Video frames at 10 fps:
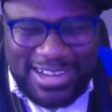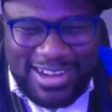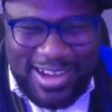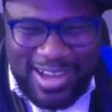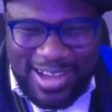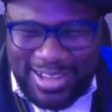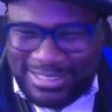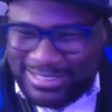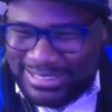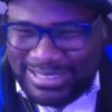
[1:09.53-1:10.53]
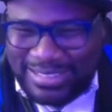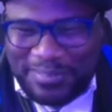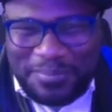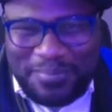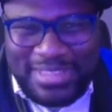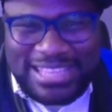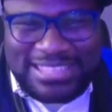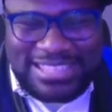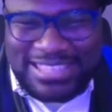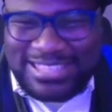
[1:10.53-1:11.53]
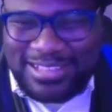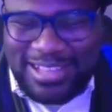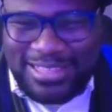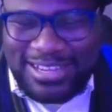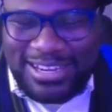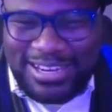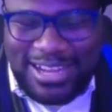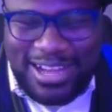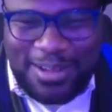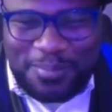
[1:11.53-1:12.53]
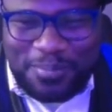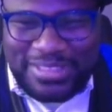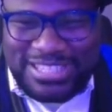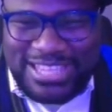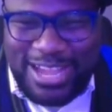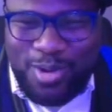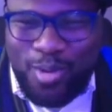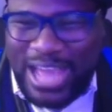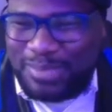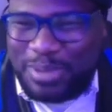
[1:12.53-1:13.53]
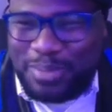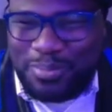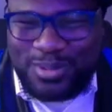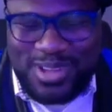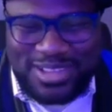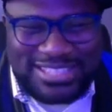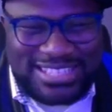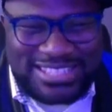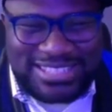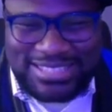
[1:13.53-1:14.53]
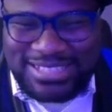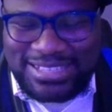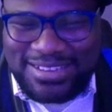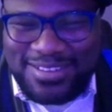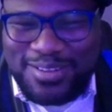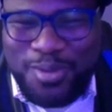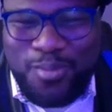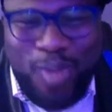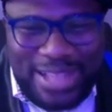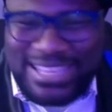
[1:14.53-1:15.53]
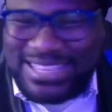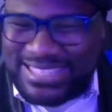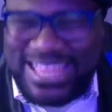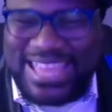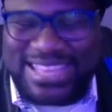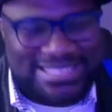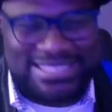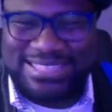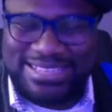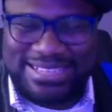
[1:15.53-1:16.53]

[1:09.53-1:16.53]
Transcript: god. Is this another um dear white people nonsense? What is this?